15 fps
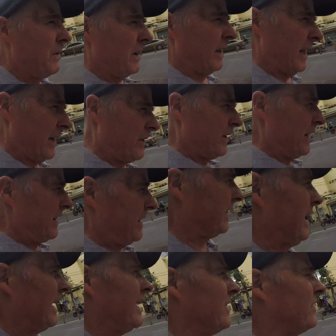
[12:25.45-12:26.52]
really good
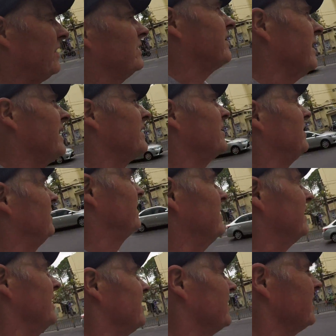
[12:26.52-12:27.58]
indication, so it's
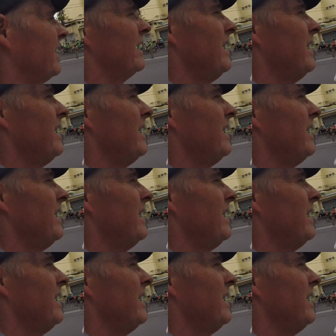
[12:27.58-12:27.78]
useless.